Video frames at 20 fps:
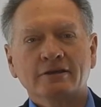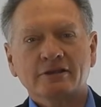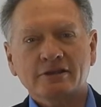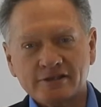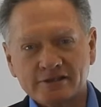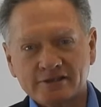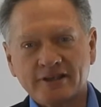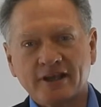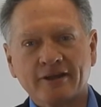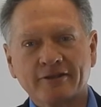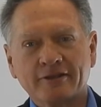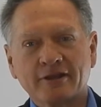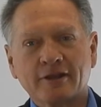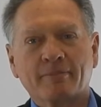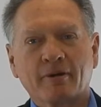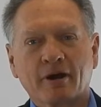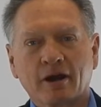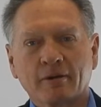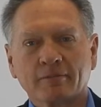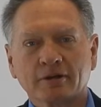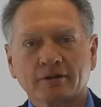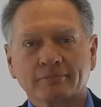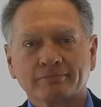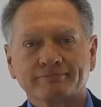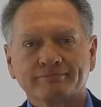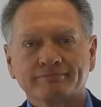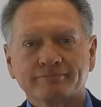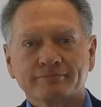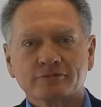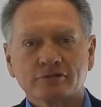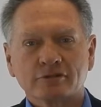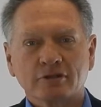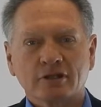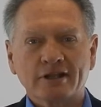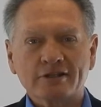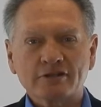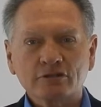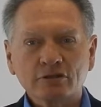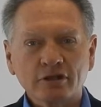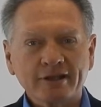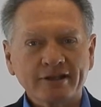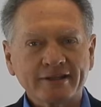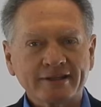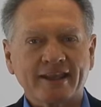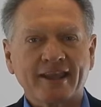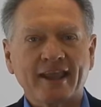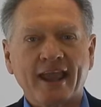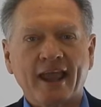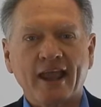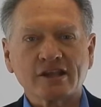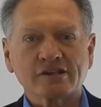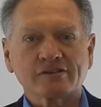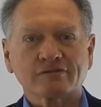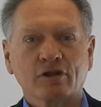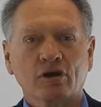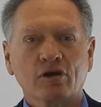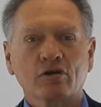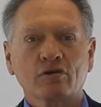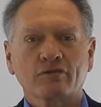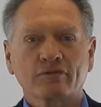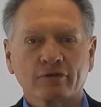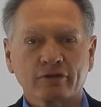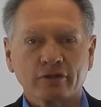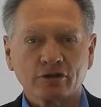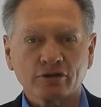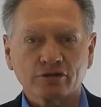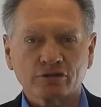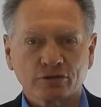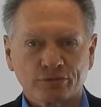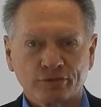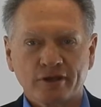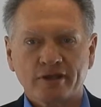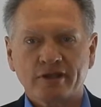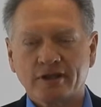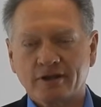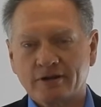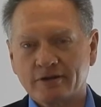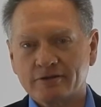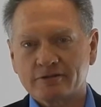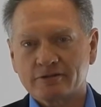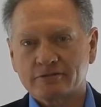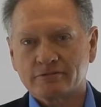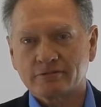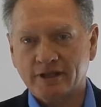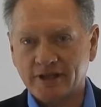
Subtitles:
you sell the apartment. So let's look at the cash flow for those 3 years.